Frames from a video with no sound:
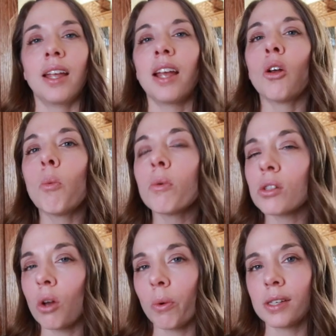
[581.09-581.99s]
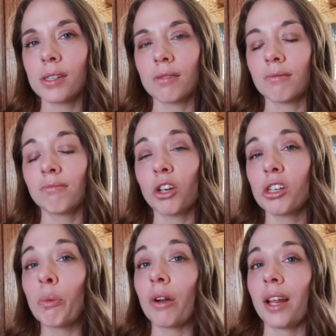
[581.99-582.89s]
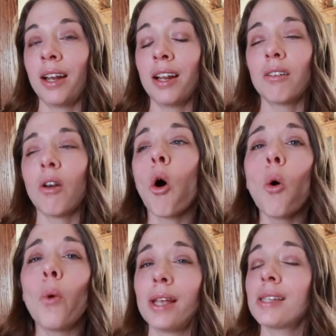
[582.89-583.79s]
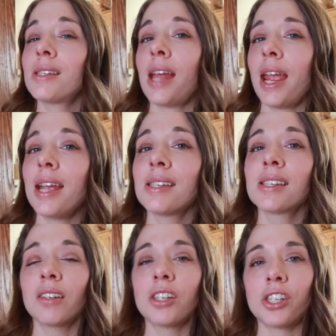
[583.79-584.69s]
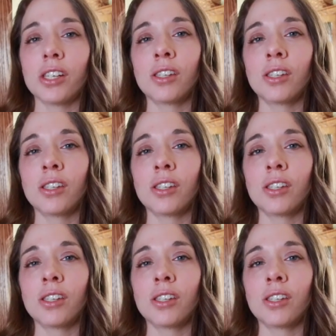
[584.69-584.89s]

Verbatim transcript: it almost always looks pretty and it always tastes delicious.